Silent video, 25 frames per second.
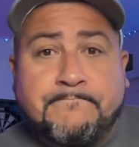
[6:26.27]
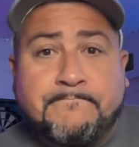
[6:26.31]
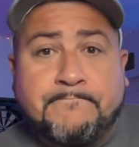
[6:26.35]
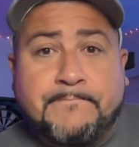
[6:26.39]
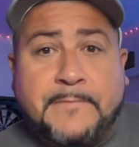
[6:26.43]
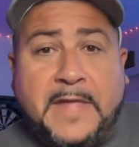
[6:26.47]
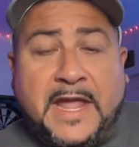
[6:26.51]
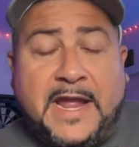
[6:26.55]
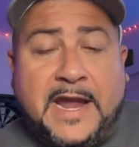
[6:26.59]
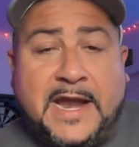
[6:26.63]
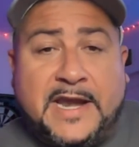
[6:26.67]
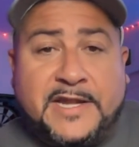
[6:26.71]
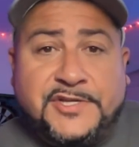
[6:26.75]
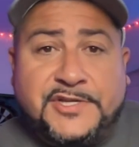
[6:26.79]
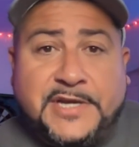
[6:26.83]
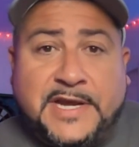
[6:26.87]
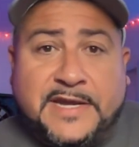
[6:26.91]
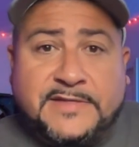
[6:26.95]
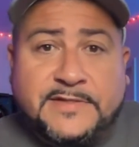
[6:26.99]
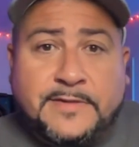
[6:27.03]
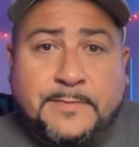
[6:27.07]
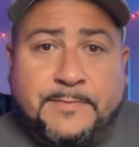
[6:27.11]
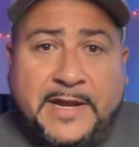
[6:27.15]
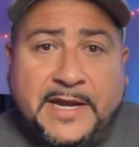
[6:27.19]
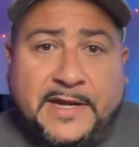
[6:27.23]
They had a chance
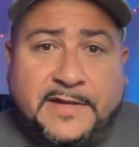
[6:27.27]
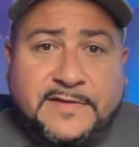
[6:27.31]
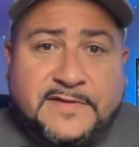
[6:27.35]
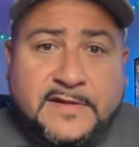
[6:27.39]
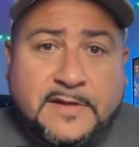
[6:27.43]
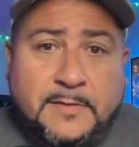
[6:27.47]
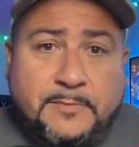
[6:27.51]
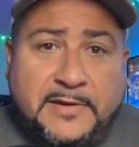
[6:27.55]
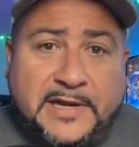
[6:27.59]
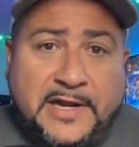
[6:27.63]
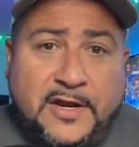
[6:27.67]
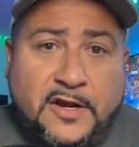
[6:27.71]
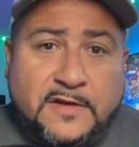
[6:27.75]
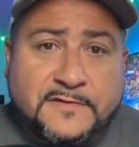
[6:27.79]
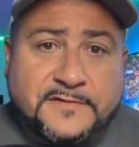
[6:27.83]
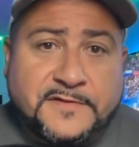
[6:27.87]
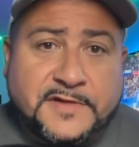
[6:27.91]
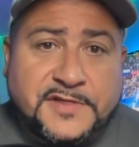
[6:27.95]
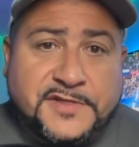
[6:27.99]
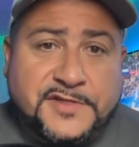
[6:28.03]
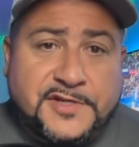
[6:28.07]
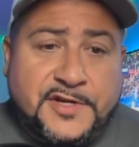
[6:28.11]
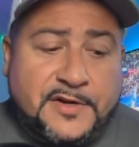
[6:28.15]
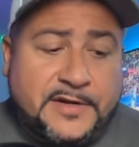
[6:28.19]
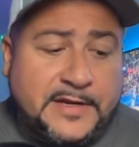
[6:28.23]
to make it to the playoffs
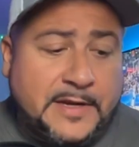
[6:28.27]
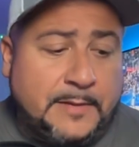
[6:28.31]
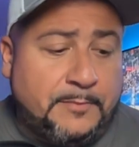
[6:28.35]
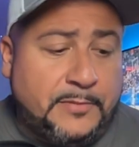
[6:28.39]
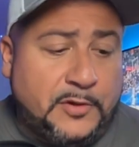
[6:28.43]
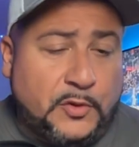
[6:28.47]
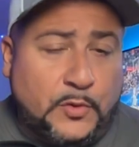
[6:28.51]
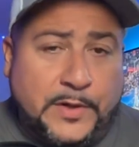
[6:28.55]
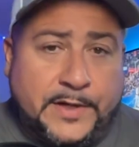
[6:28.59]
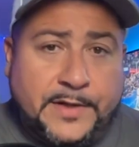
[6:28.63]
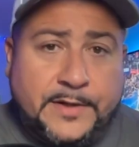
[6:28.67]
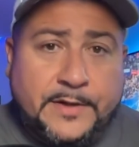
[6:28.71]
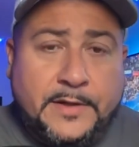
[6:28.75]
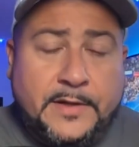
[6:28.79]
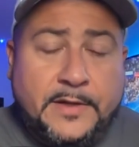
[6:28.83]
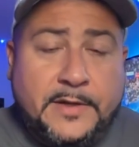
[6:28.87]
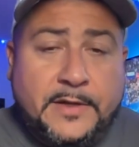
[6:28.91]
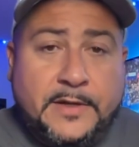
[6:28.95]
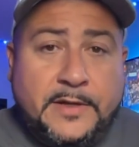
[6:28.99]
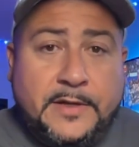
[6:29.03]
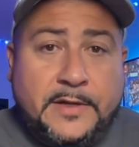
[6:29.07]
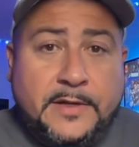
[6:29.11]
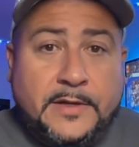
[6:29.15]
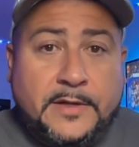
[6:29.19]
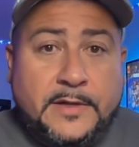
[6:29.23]
this year and they blew it.
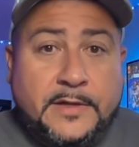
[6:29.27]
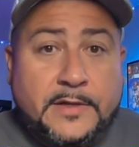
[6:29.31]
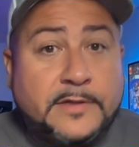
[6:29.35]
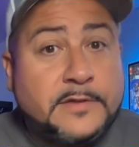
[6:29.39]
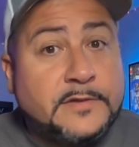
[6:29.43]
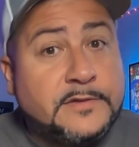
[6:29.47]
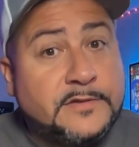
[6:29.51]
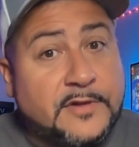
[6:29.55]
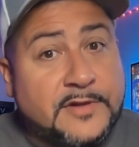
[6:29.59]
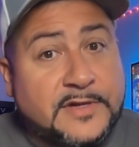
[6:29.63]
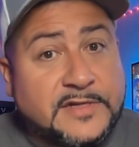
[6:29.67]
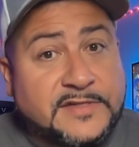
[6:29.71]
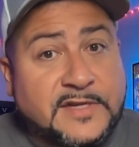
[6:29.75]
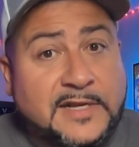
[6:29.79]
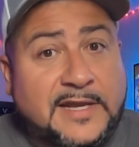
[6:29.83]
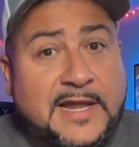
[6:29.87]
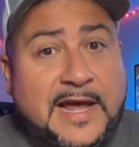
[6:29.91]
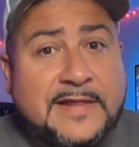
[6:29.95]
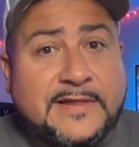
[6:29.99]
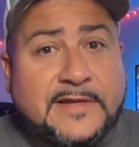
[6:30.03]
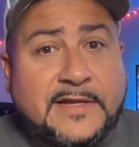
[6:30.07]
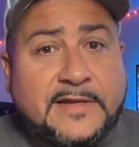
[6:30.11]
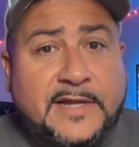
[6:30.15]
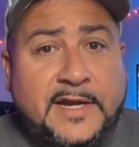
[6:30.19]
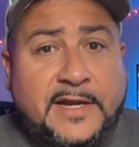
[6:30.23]
So there's a
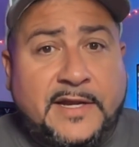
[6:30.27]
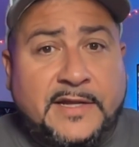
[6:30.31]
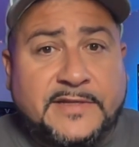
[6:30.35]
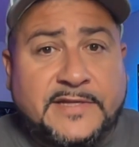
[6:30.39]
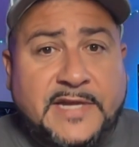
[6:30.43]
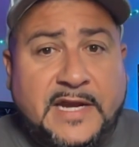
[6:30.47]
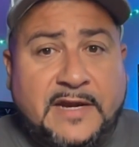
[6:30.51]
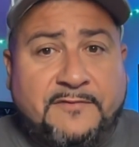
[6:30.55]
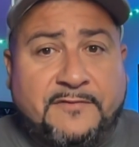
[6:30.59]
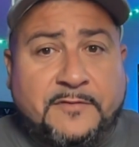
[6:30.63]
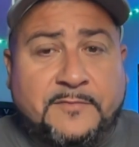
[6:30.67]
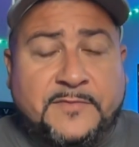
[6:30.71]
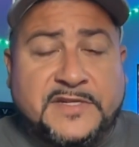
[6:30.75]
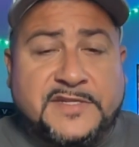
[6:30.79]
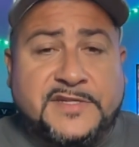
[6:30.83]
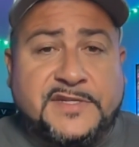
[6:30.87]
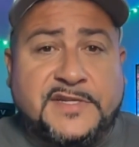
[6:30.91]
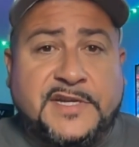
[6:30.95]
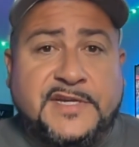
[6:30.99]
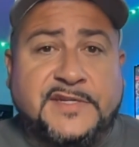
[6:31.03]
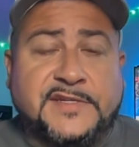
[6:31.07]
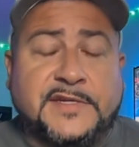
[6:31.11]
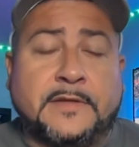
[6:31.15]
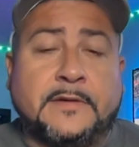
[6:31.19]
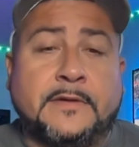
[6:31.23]
lot that they can take from this
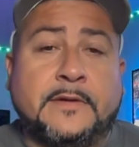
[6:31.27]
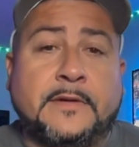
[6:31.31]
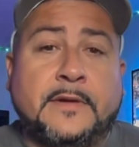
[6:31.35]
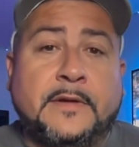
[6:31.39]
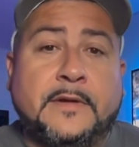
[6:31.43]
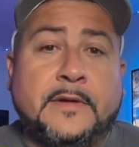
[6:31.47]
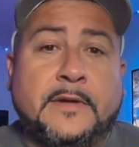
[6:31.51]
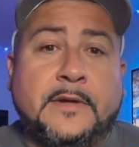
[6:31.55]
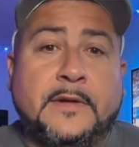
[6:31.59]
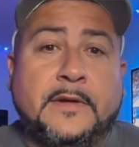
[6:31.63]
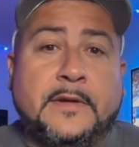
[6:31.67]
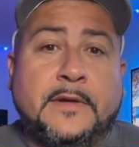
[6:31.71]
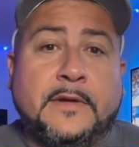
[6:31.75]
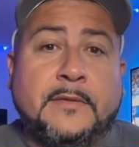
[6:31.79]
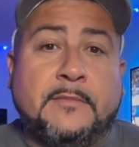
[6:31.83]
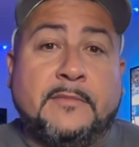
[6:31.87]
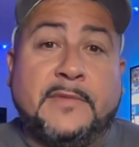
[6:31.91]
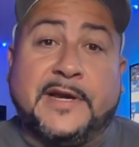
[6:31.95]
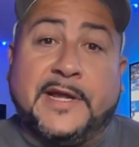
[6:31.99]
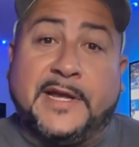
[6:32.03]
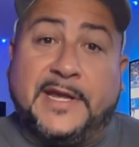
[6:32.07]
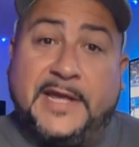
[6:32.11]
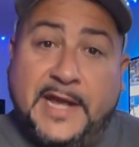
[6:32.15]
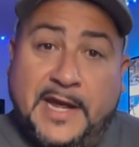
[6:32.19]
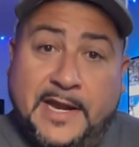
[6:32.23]
season. But
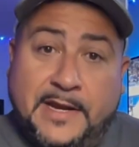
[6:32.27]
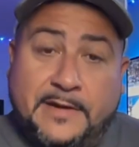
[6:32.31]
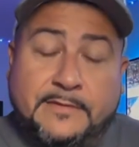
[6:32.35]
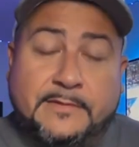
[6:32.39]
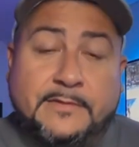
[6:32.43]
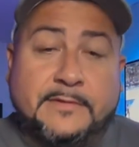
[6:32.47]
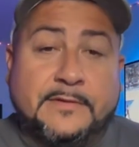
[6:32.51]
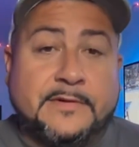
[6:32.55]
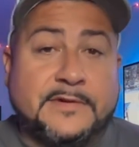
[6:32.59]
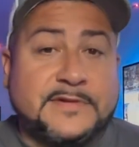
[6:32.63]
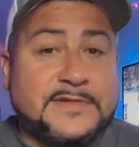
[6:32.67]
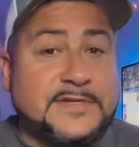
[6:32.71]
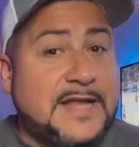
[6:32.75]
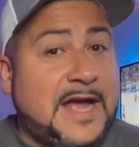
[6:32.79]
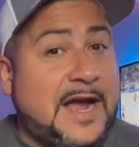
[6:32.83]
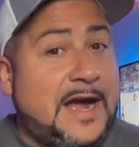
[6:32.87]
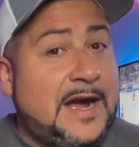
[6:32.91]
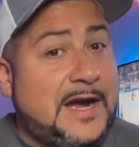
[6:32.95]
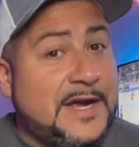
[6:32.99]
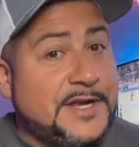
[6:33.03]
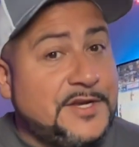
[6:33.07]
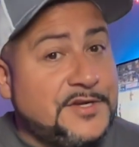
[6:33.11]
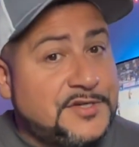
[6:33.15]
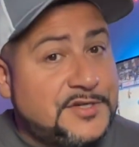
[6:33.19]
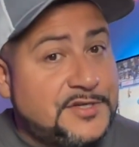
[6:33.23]
again, it's not how
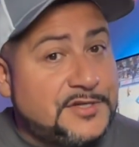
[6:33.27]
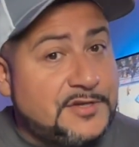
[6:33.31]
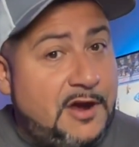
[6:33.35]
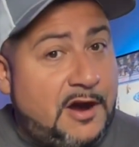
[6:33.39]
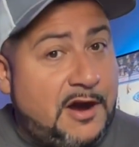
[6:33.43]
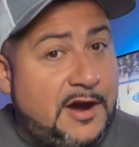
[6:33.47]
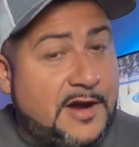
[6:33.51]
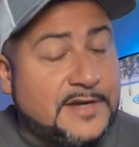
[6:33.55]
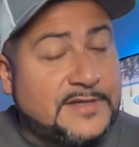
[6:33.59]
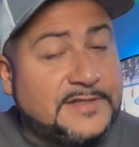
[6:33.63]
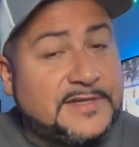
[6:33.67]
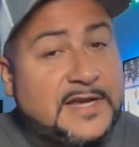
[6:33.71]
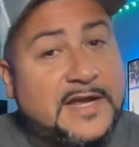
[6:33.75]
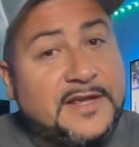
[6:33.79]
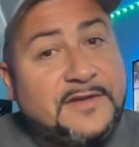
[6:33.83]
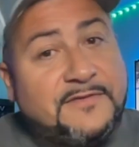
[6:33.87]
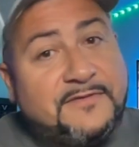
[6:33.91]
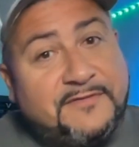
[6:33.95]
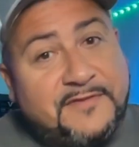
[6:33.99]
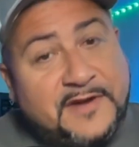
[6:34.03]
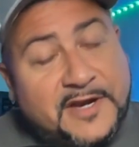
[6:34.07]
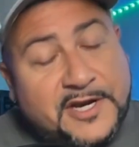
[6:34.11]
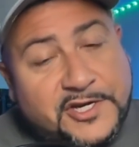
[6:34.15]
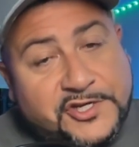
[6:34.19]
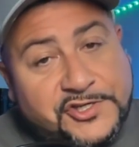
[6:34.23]
you start, it's how you
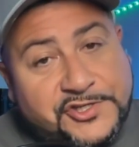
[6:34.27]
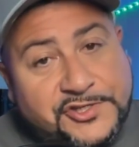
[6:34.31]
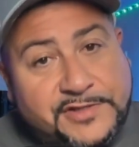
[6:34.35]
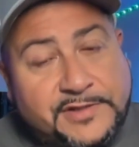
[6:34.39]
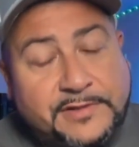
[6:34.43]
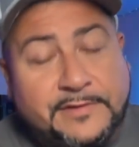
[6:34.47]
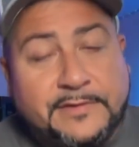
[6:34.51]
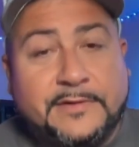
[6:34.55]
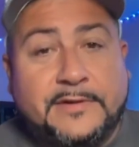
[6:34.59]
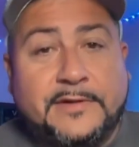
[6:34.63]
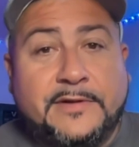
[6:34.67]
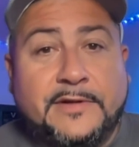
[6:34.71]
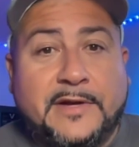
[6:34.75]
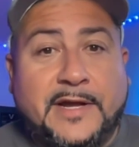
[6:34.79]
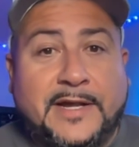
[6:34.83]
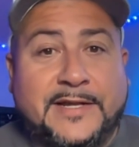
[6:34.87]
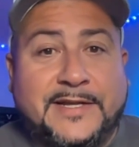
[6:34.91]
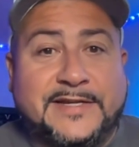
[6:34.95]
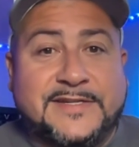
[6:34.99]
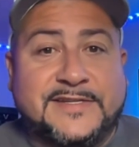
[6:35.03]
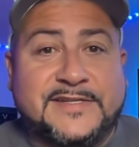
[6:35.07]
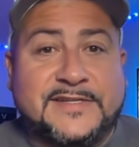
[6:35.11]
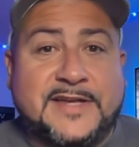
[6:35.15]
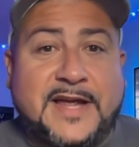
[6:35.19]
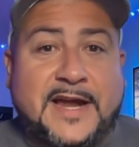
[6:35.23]
finish. And they
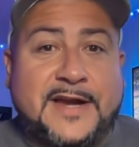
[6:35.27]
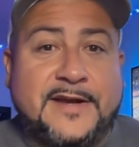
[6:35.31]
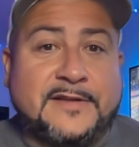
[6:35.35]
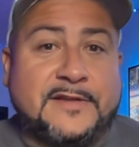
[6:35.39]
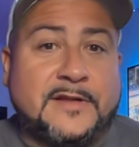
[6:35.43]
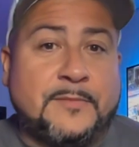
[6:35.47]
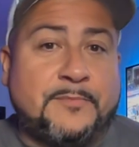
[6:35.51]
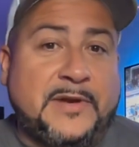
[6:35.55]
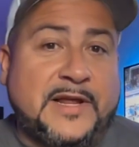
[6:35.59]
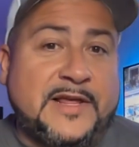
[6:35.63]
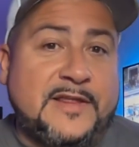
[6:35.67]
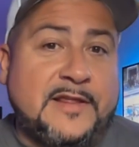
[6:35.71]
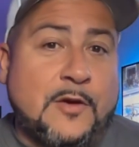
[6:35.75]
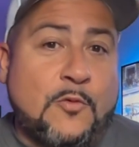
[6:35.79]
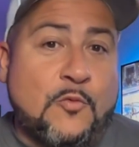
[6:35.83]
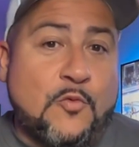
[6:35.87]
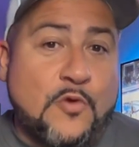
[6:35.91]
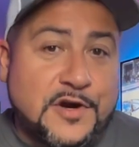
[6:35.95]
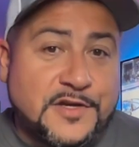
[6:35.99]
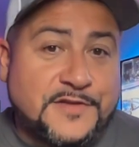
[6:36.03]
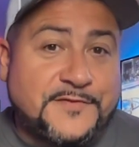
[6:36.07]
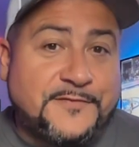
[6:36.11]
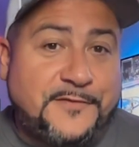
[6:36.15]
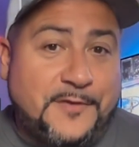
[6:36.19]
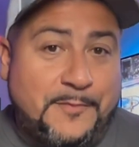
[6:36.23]
decided to play their
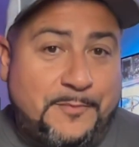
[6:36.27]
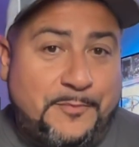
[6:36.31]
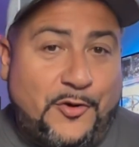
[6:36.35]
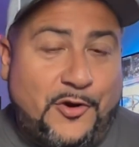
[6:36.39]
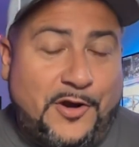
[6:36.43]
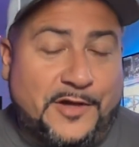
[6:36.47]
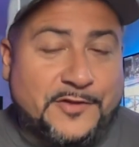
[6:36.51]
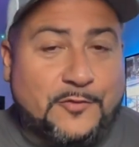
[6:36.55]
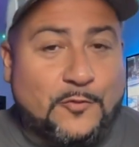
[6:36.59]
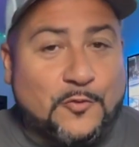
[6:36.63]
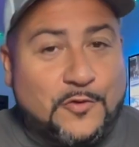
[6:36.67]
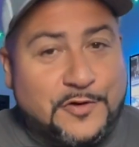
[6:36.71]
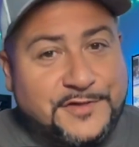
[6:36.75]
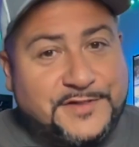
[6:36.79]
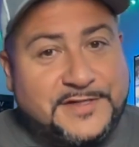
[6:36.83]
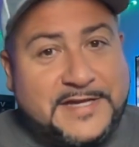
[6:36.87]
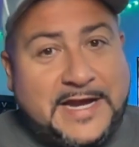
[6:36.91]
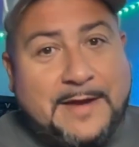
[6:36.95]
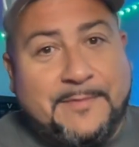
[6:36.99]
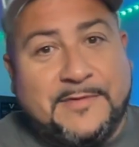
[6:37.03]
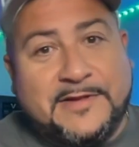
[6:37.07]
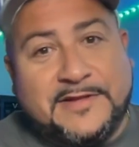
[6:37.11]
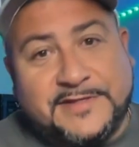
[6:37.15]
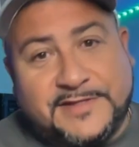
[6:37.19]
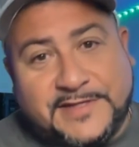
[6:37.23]
worst football at the worst
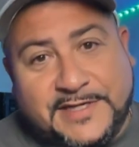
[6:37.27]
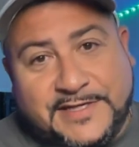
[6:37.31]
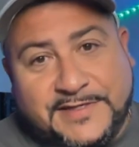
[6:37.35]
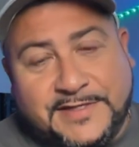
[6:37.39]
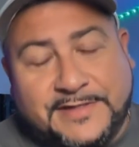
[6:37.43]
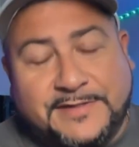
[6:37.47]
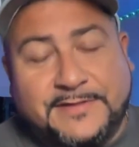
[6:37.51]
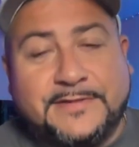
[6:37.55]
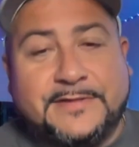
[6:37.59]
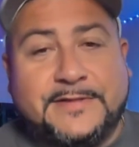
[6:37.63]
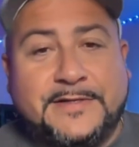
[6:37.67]
time of the season.